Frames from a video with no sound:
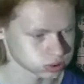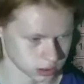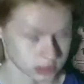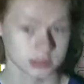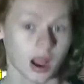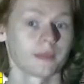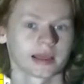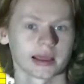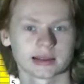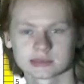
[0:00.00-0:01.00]
it's
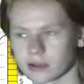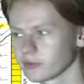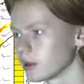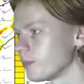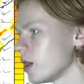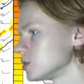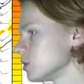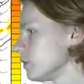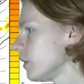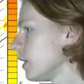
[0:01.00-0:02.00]
complicated stuff. You get a parcel
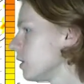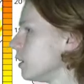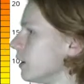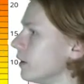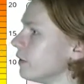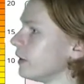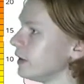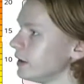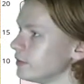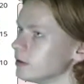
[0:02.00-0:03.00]
of air. I
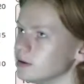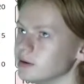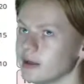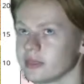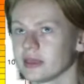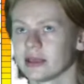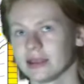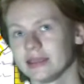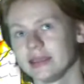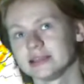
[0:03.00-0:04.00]
think it
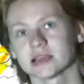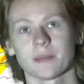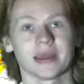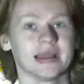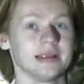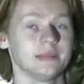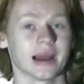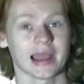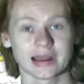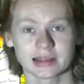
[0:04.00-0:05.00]
heats up
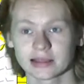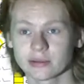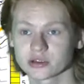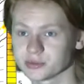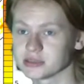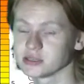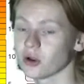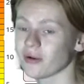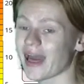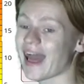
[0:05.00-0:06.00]
adiabatically, which means you
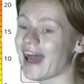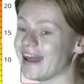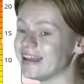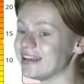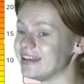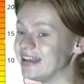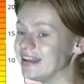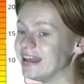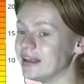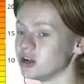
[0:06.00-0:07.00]
don't add heat
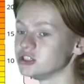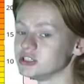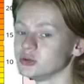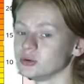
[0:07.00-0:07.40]
energy to